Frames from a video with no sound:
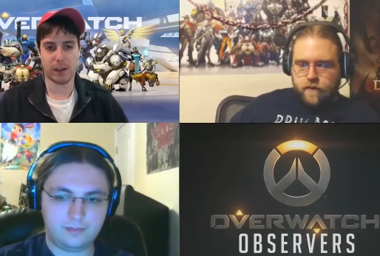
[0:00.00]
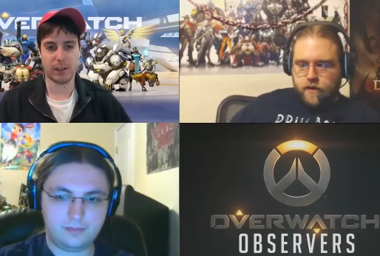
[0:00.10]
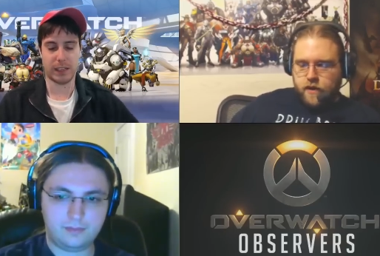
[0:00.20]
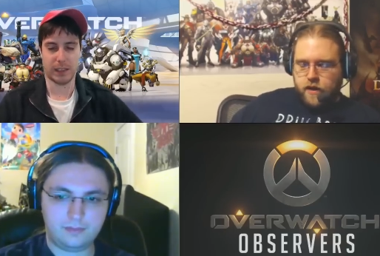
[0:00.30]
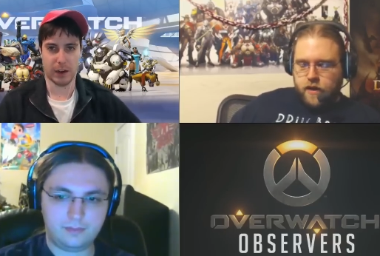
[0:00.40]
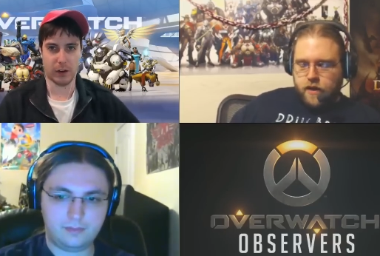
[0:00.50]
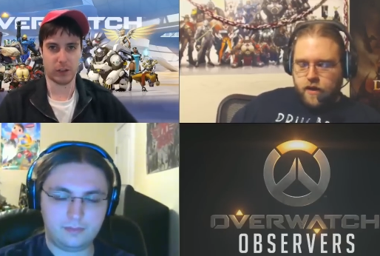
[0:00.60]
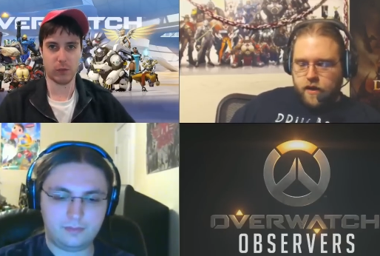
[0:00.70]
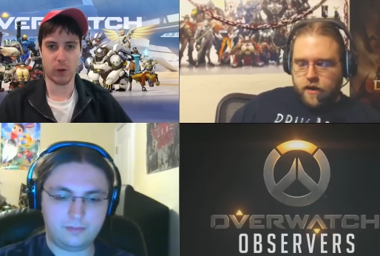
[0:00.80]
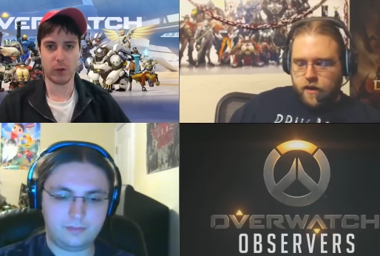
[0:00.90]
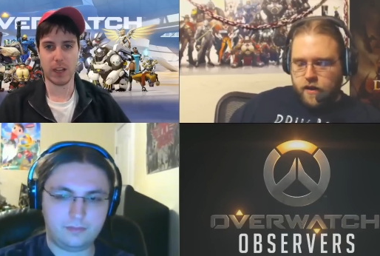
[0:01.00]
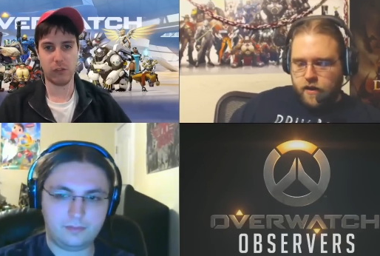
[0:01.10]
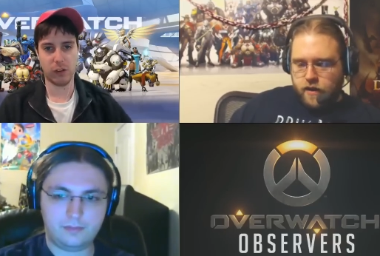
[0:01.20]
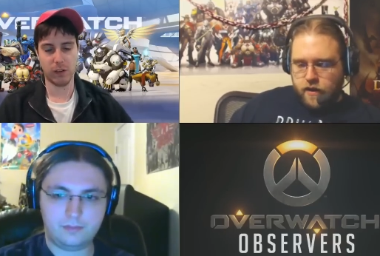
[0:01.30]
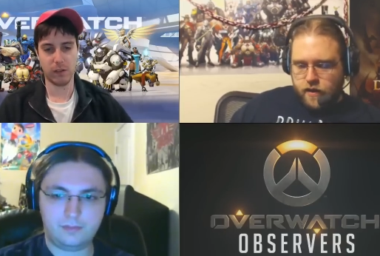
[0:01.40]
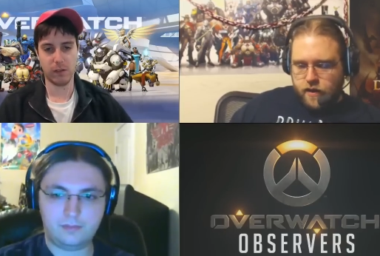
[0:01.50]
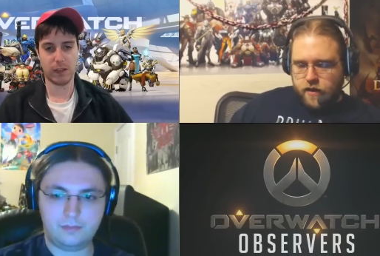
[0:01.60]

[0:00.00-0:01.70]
Speaker 1: like, character rotation?